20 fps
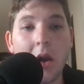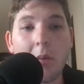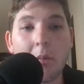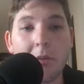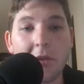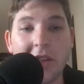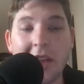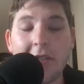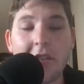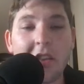
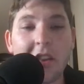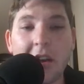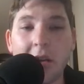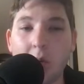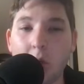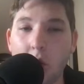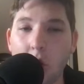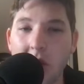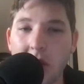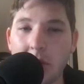But they have a lot
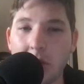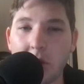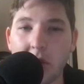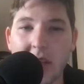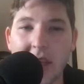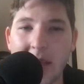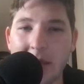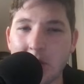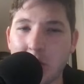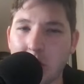of winnable
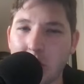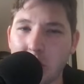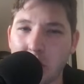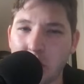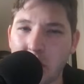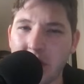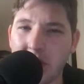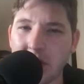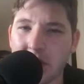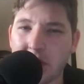games.
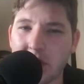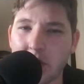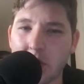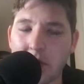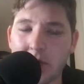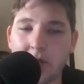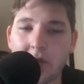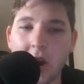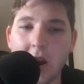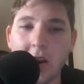
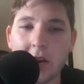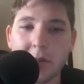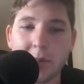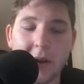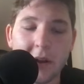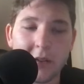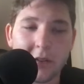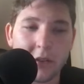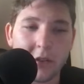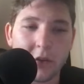We've talked
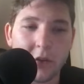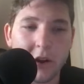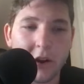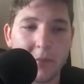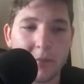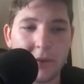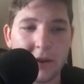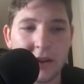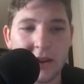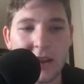about this quite
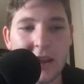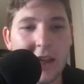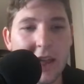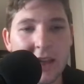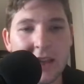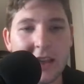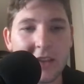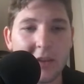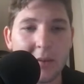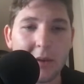a bit.
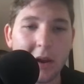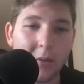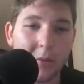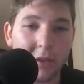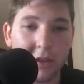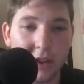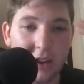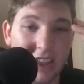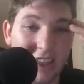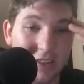I guess I'm not
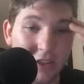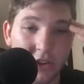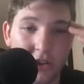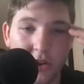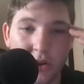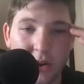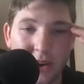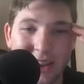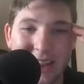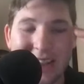really going to end the
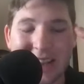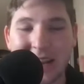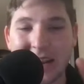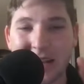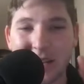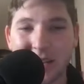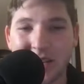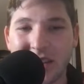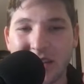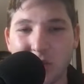show. I got
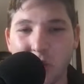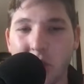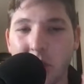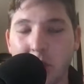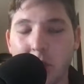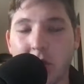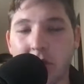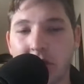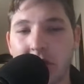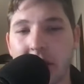one
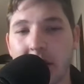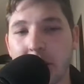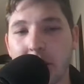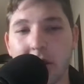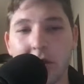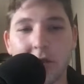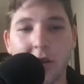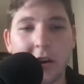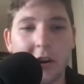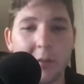more thing I want
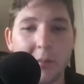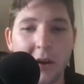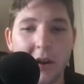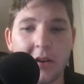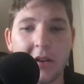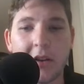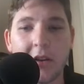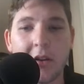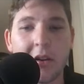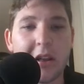to talk
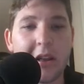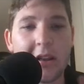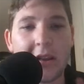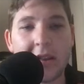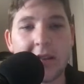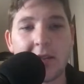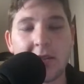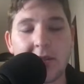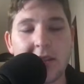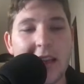about here,
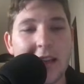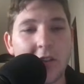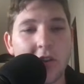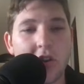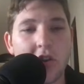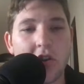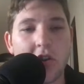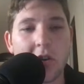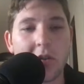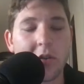and
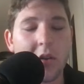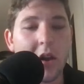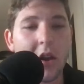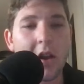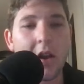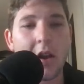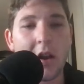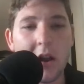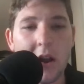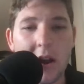that's just
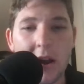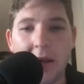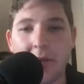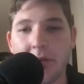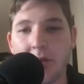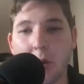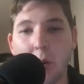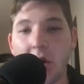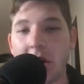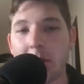
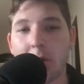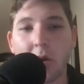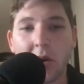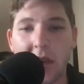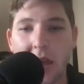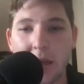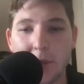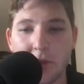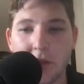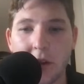the winnable
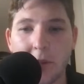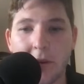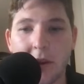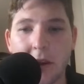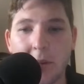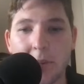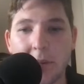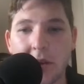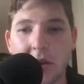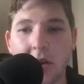games coming
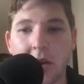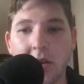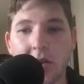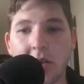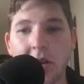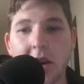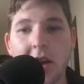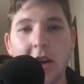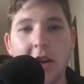up because